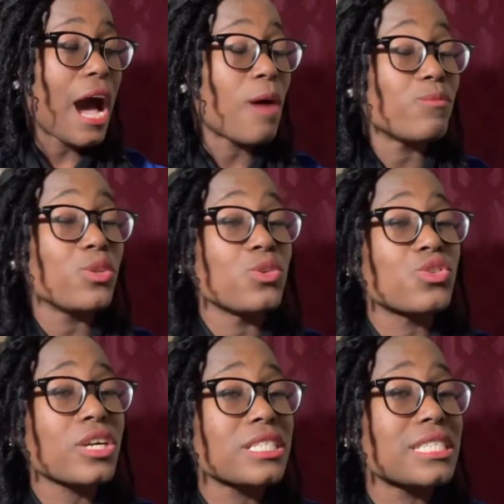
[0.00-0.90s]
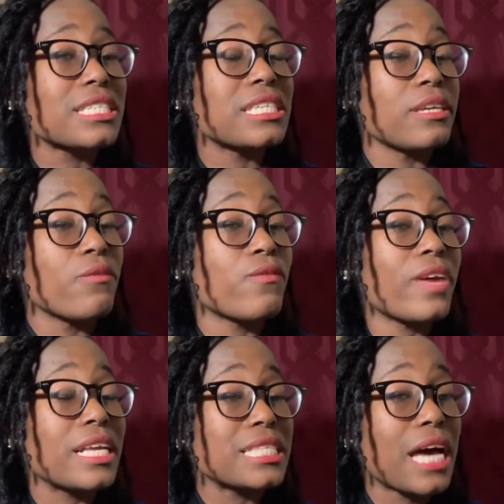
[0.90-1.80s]
you start to see a
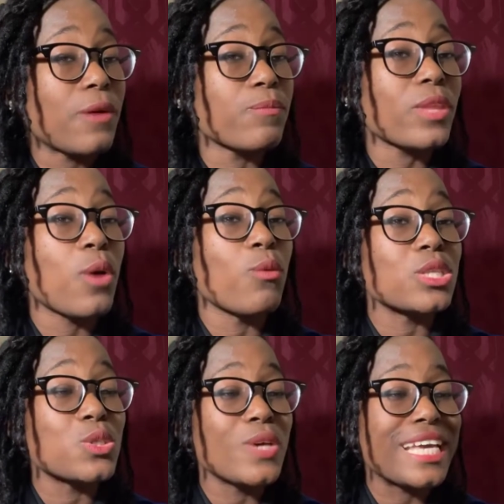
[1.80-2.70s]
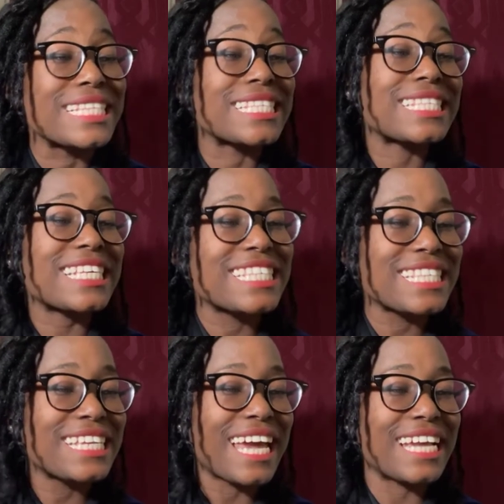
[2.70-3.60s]
phase out. And once you hit
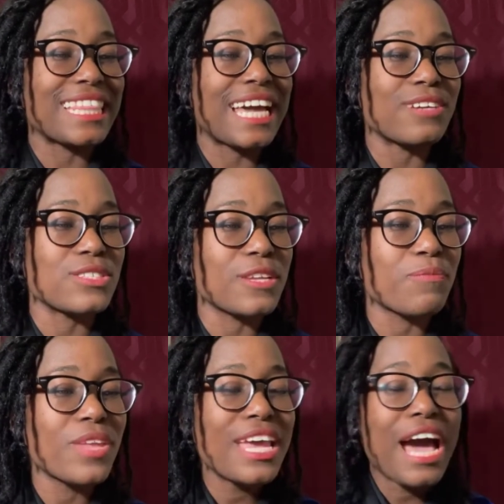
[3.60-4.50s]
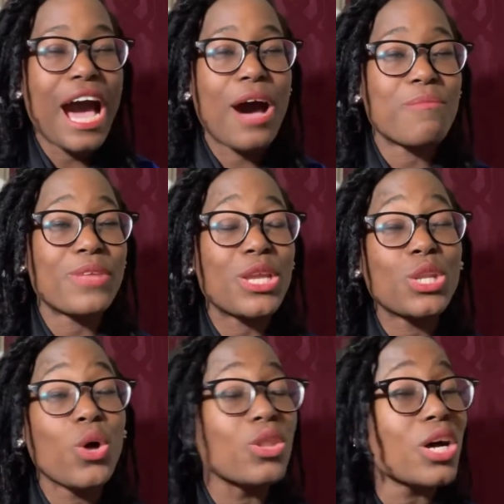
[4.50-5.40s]

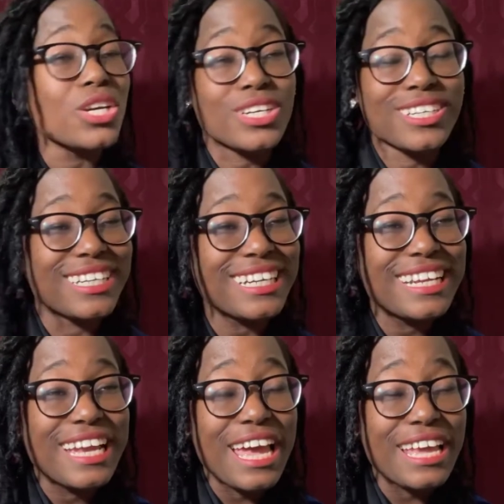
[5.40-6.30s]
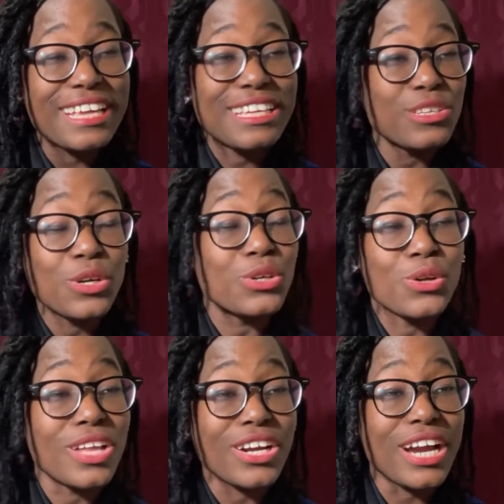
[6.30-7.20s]
$69,000, you're no
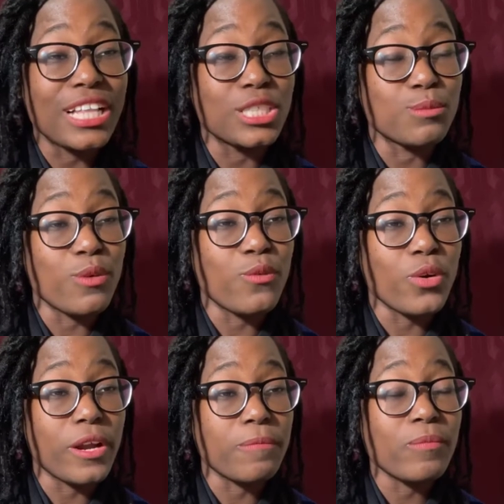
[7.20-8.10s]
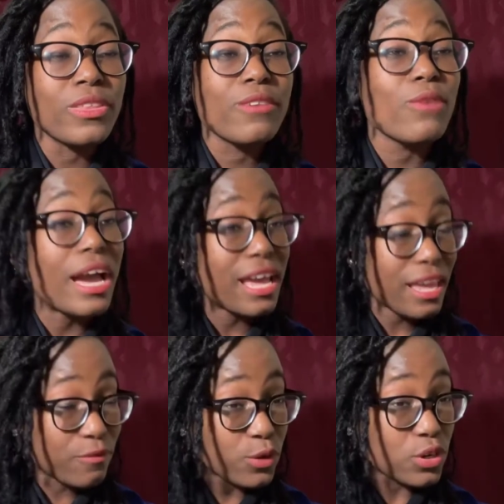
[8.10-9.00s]
longer eligible for it
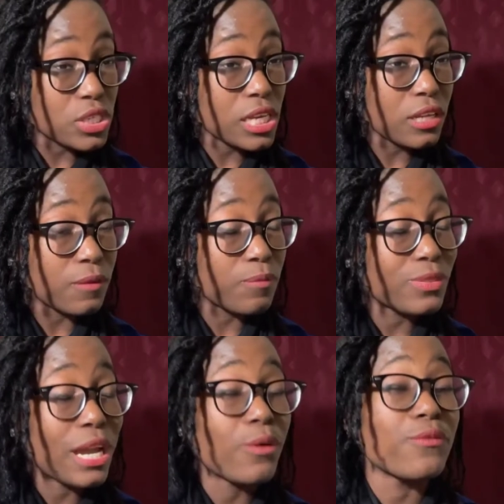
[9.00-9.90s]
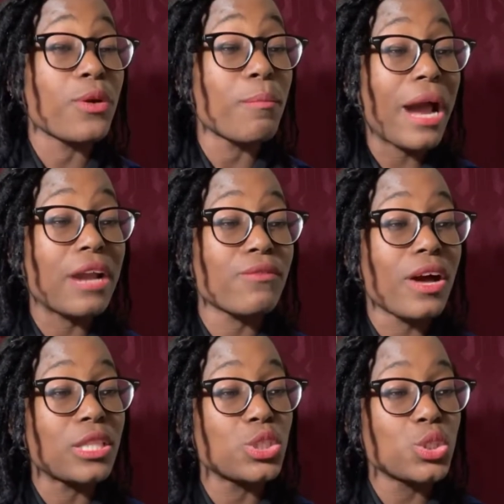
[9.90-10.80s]
if you're single. Now, if you're married,
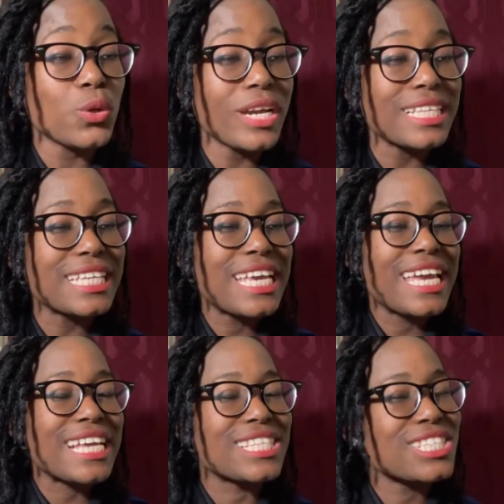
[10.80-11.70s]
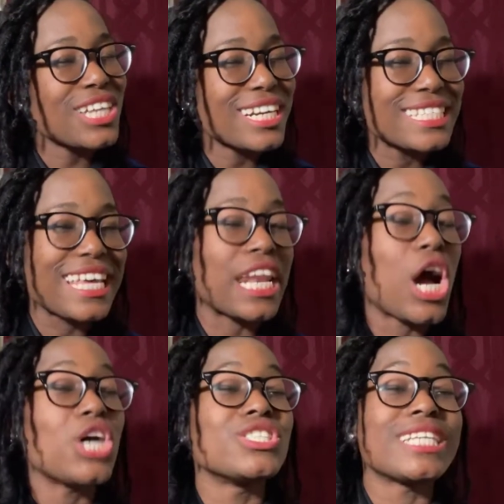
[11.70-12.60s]
filing joint, it starts at
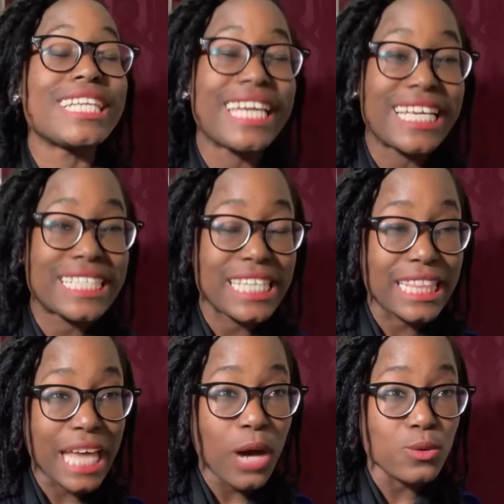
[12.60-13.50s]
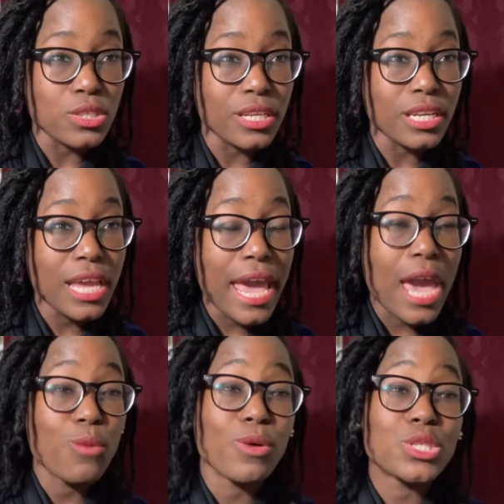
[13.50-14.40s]
$118,000.
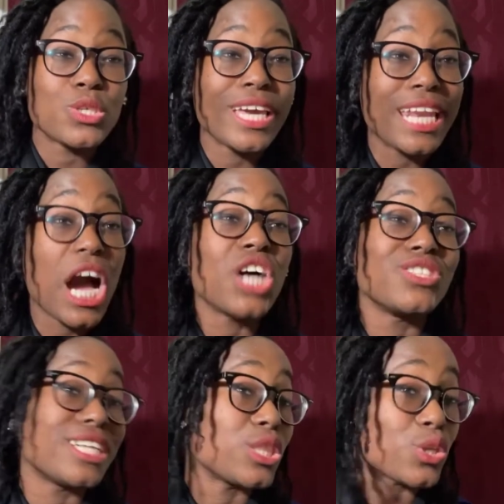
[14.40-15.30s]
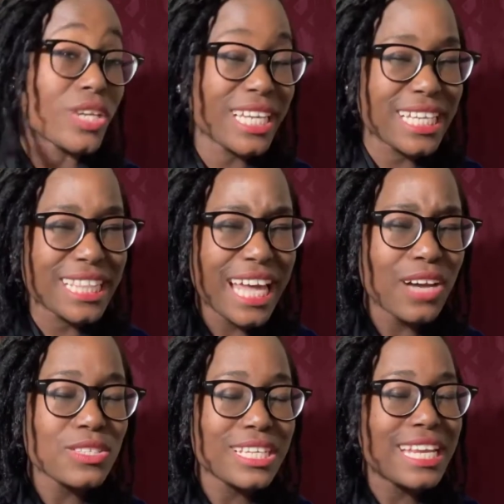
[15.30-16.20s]
And once you hit
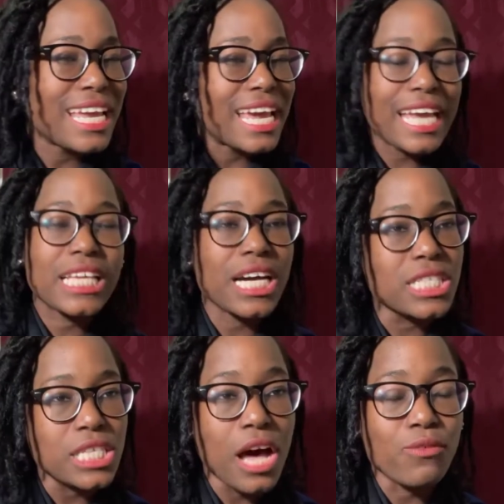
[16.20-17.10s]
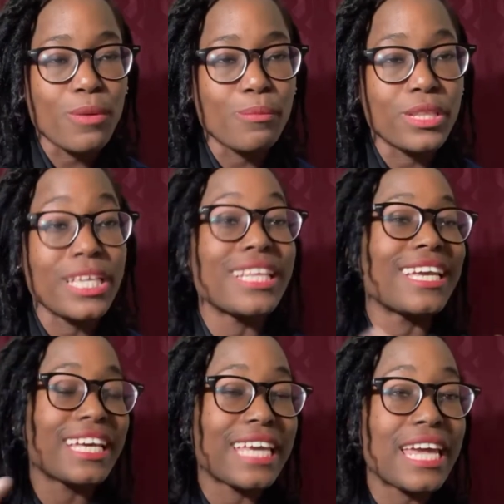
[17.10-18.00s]
$138,000, it cuts off completely,
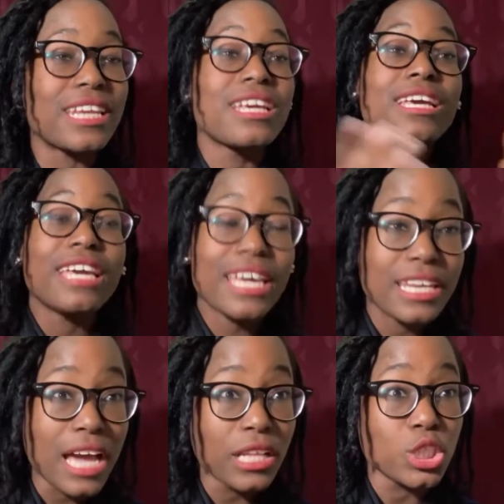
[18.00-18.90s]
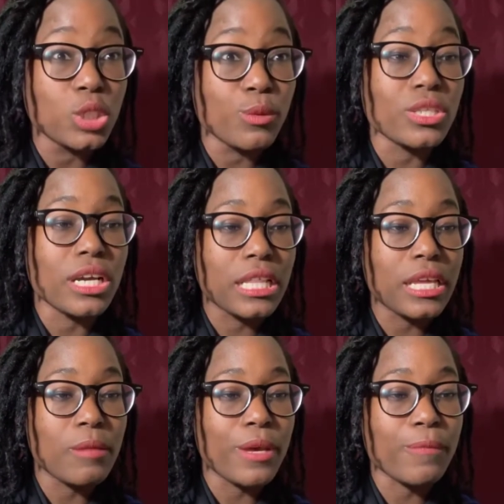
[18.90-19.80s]
again, ineligible to
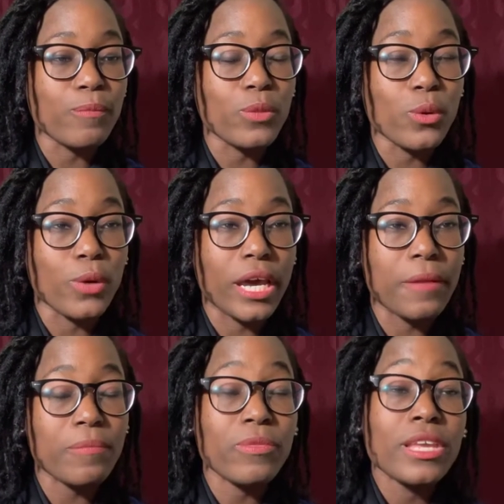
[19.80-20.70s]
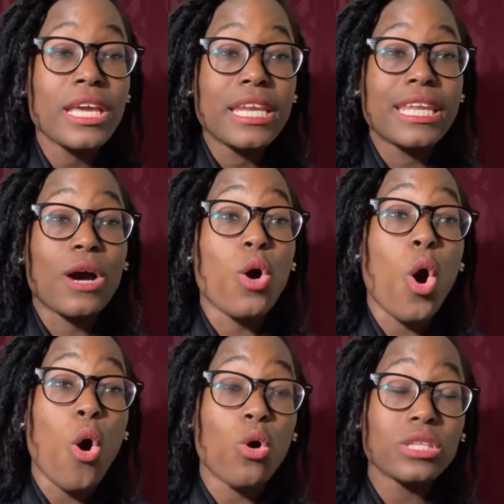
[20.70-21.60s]
claim it. Okay. Now,
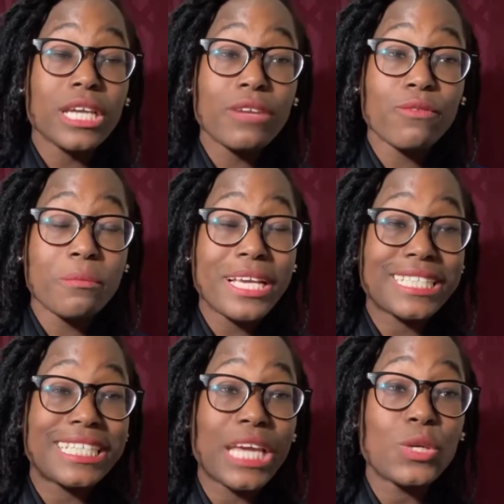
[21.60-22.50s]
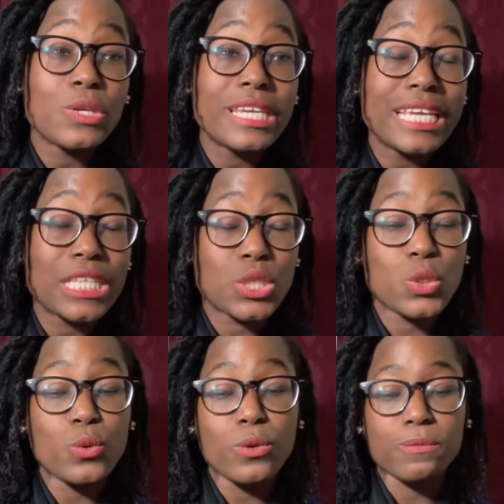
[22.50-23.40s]
all the information that you need
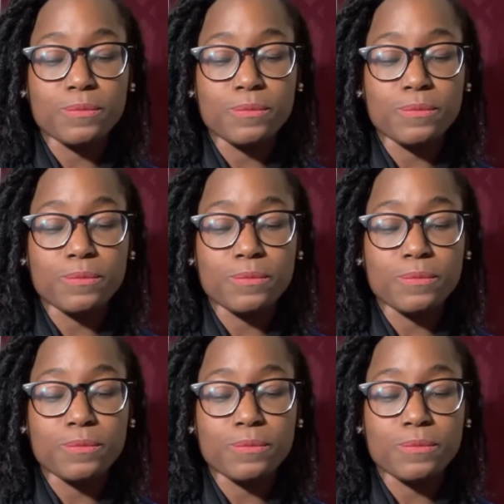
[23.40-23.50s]
to